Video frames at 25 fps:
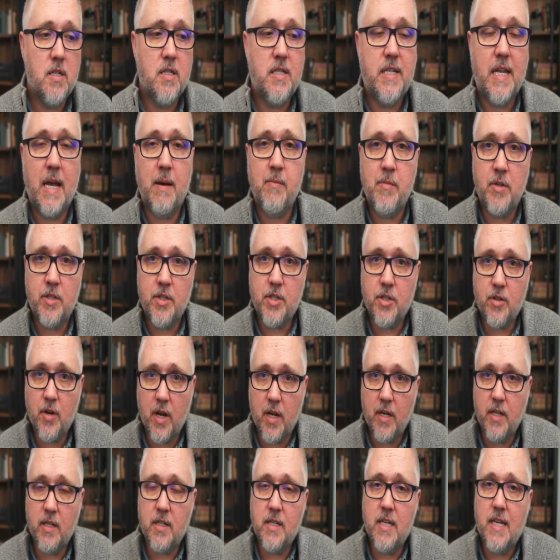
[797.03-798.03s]

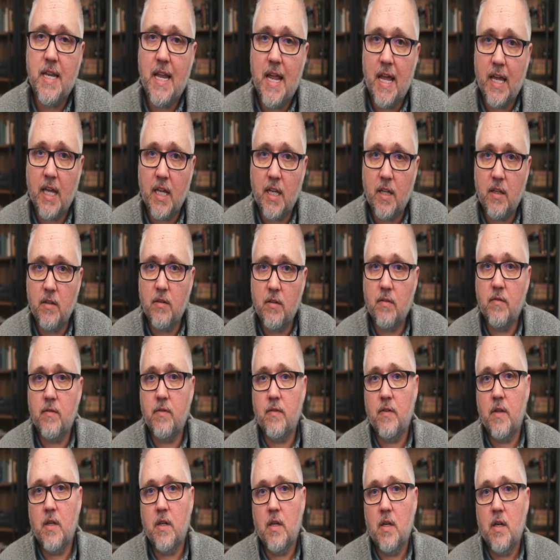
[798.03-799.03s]
demonstrated negative
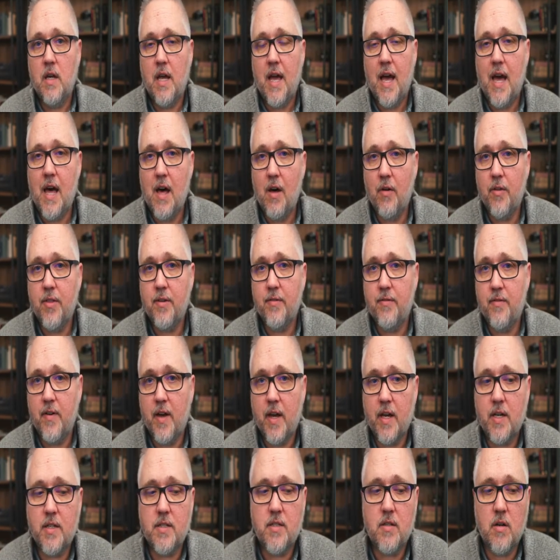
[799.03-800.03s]
health
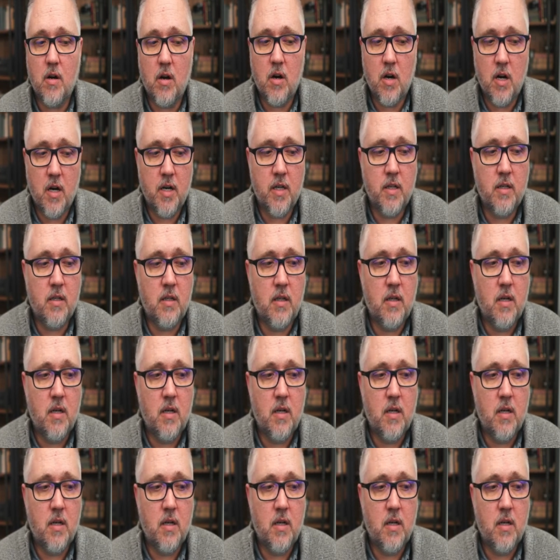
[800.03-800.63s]
effects on